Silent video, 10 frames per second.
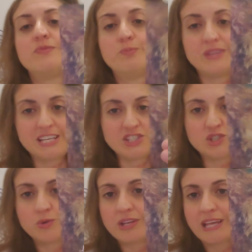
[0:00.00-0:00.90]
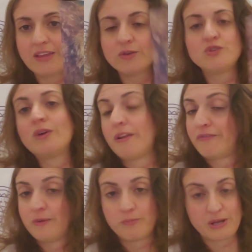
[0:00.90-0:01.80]
these two together you got to
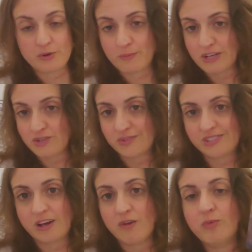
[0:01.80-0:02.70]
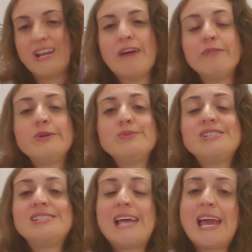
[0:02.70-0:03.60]
feel better about yourself whatever you
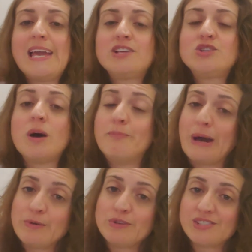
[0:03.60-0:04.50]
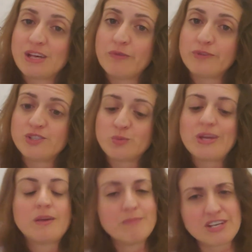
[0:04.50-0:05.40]
say about yourself this
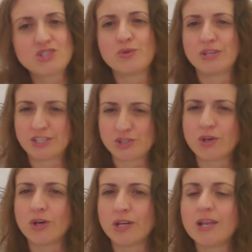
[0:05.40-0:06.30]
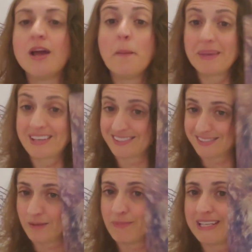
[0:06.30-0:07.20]
week make sure that it's good because
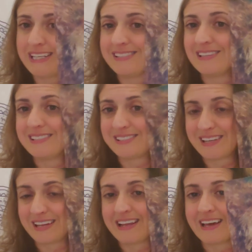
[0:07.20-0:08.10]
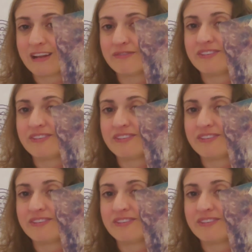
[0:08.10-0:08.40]
somebody is listening and i got a